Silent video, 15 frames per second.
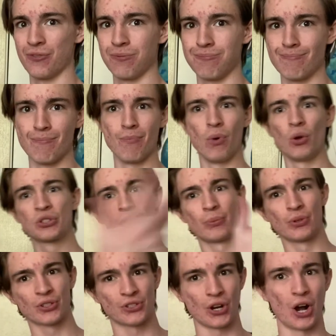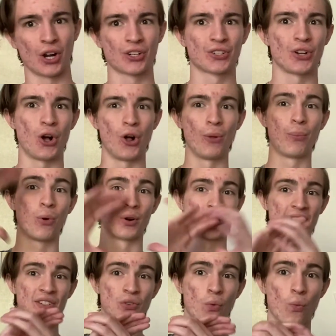multiple stocks all poured
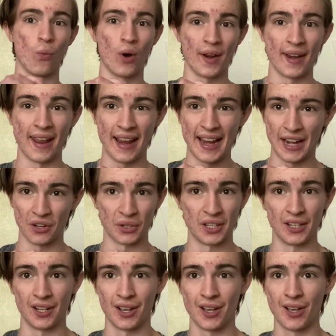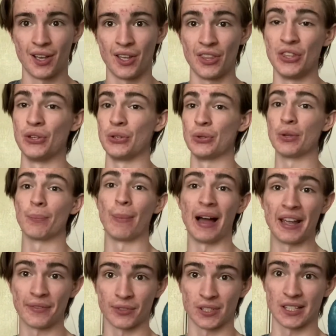into one area that you could
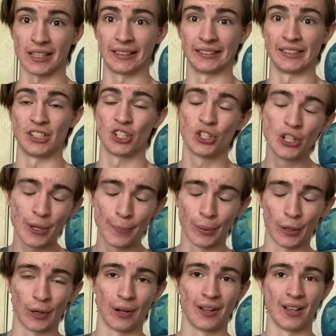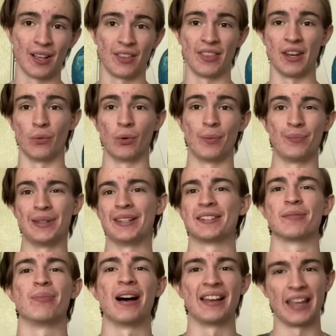buy for slightly cheaper than it would be to
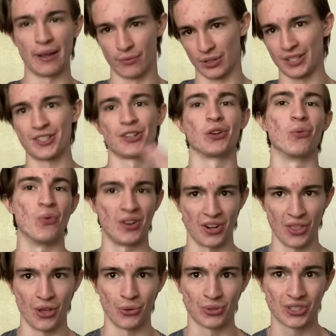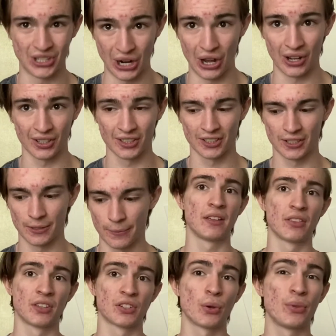buy every single one of those stocks.
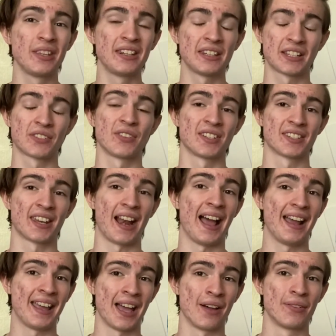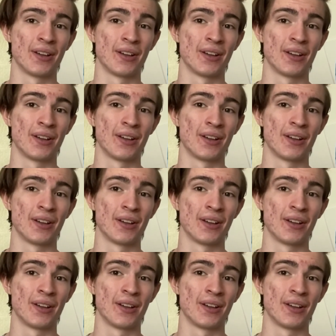So the index funds that I have,